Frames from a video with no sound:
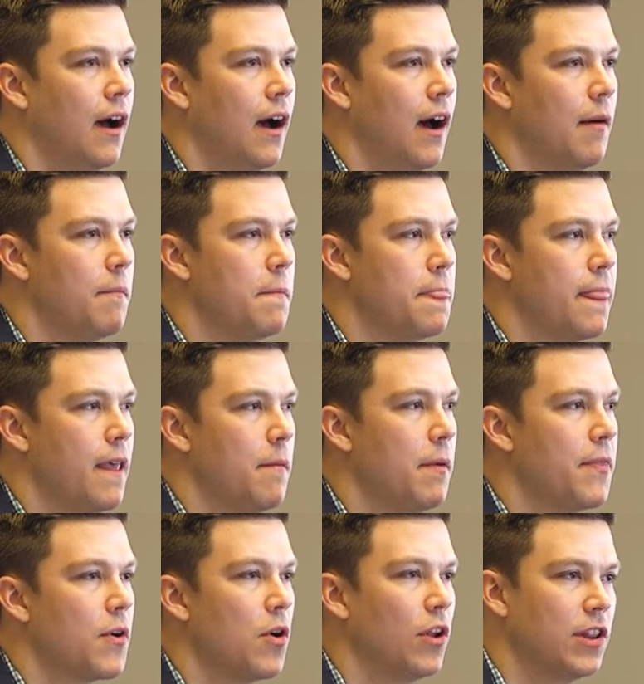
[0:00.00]
Um,
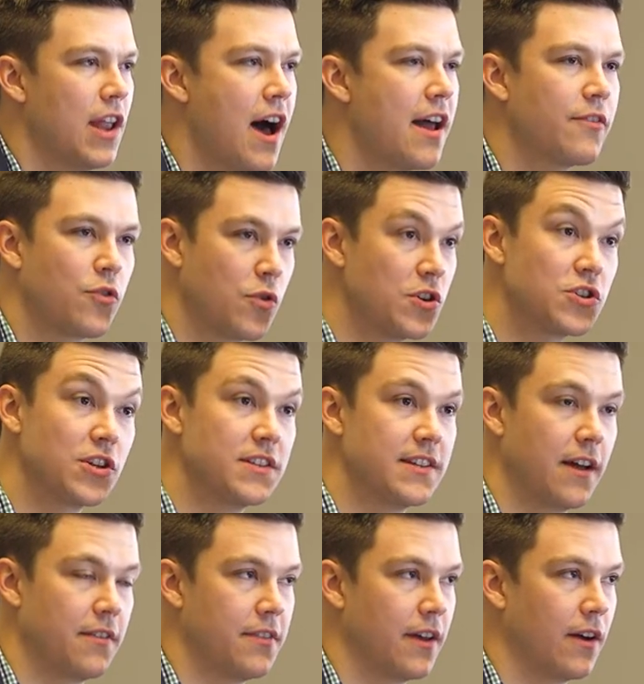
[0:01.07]
but there are a lot of
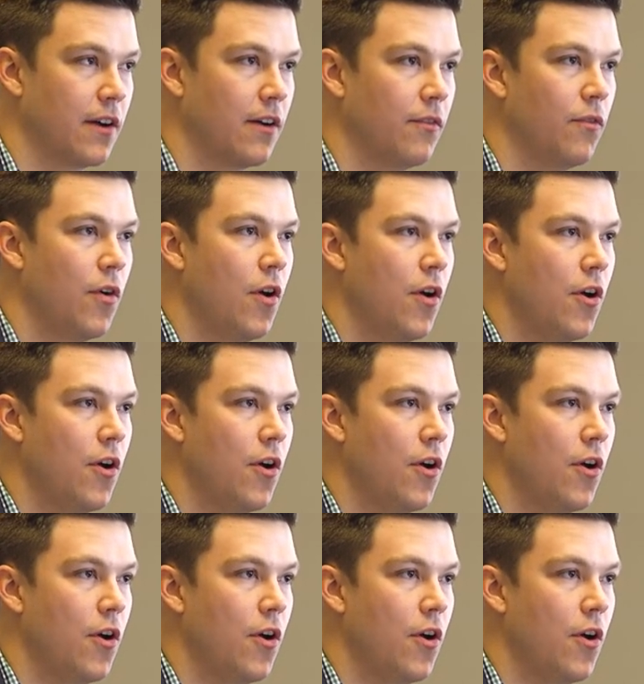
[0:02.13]
Christians out there